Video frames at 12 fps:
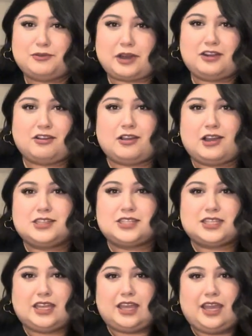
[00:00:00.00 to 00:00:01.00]
right
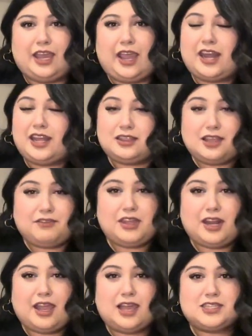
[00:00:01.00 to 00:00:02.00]
across. And I love that
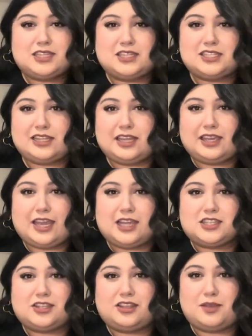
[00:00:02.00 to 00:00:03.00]
it has a Disneyland
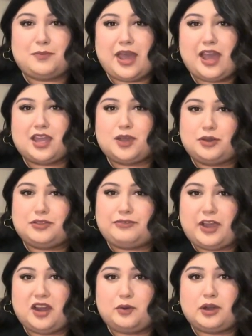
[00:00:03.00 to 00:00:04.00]
castle in the back with
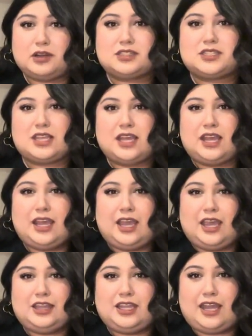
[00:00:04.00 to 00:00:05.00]
fireworks.
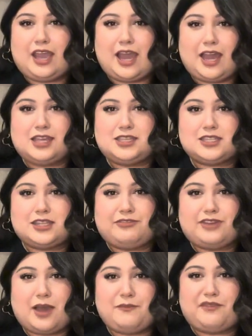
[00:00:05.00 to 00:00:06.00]
And then it has the
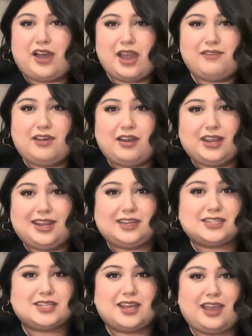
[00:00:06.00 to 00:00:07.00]
Fab Five on
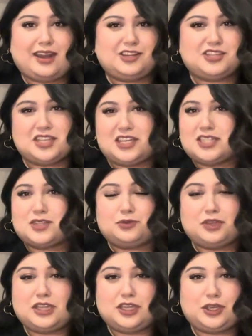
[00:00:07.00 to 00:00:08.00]
it. And I just think it's a
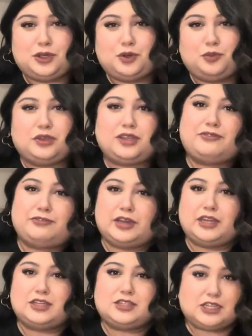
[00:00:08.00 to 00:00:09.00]
really cute, really
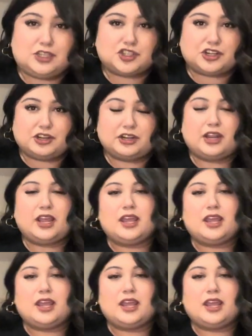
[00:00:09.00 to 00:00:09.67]
fun t-shirt.